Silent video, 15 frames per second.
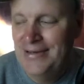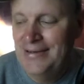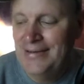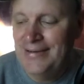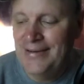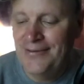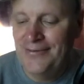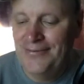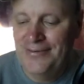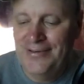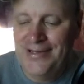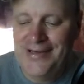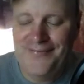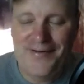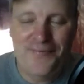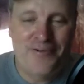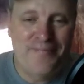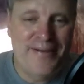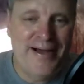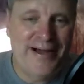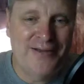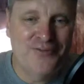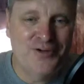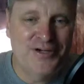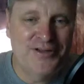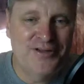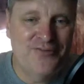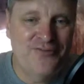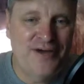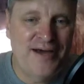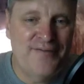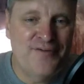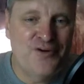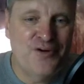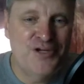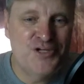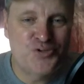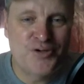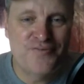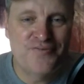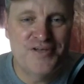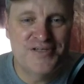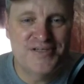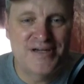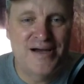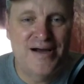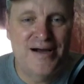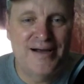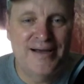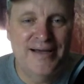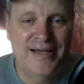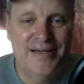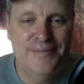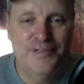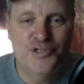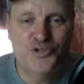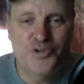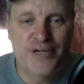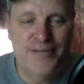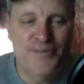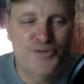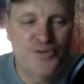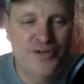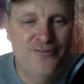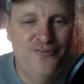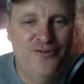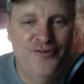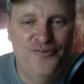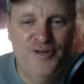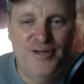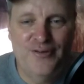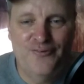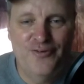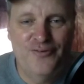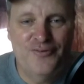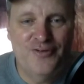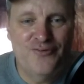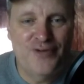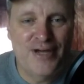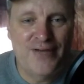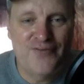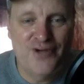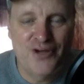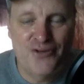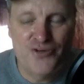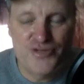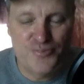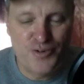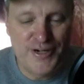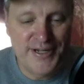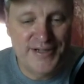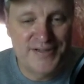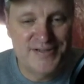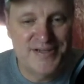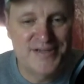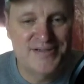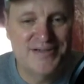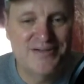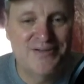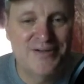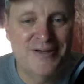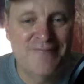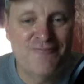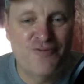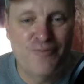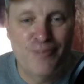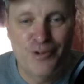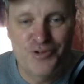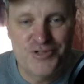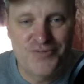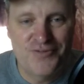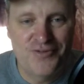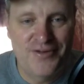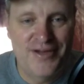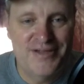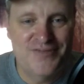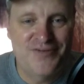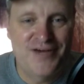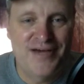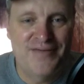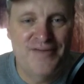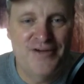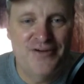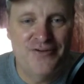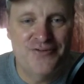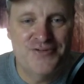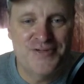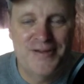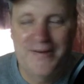Now, if I went back and looked at the 5-year history of the stock, it had been trading between $50 and $55 pretty consistently for most of the last 5 years.